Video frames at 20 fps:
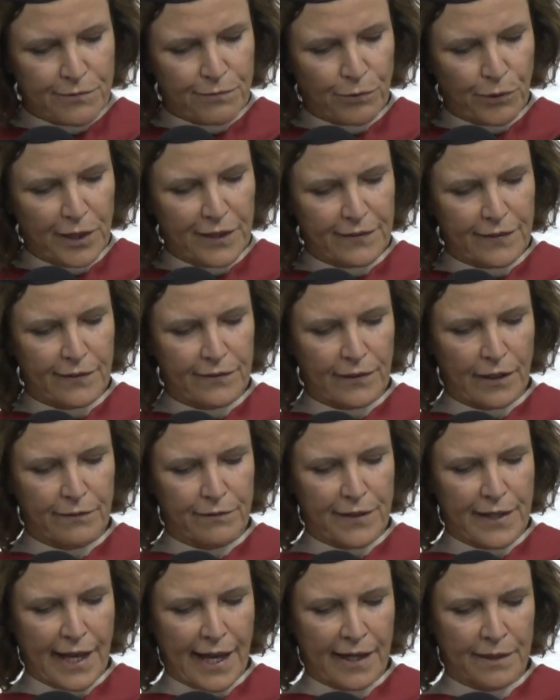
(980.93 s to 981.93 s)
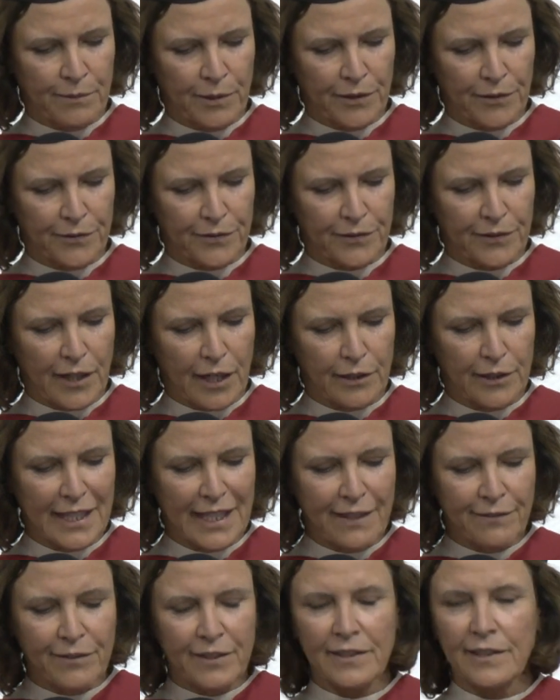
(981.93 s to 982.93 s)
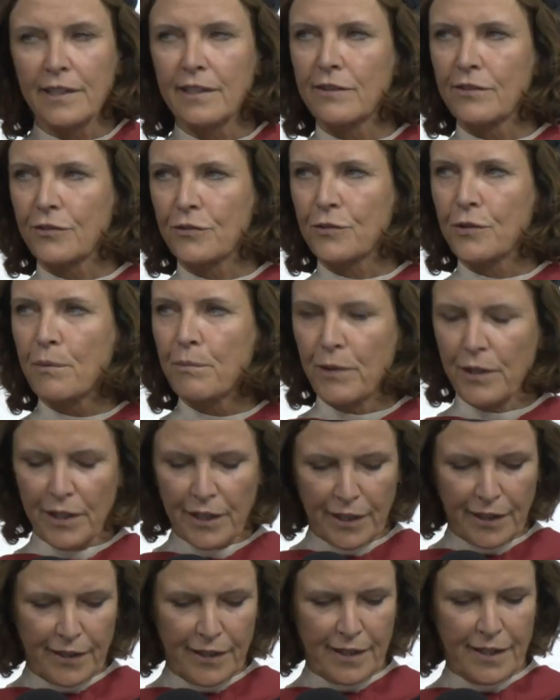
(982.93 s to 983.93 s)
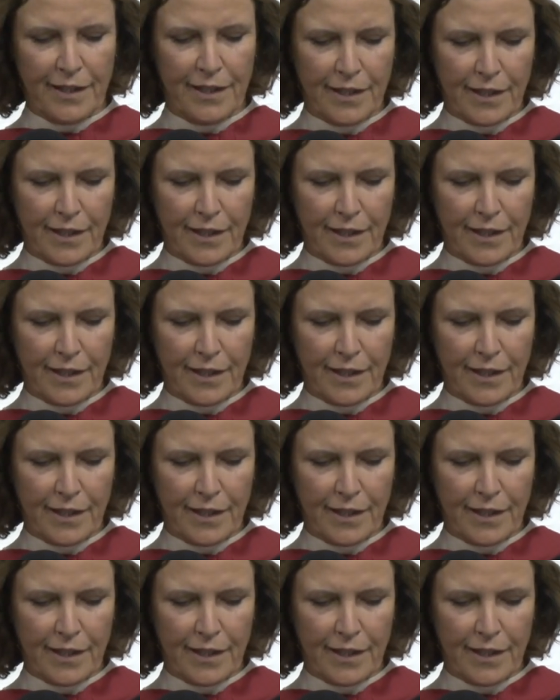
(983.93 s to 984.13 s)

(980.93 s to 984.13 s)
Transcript: voices of the animals are evenly distributed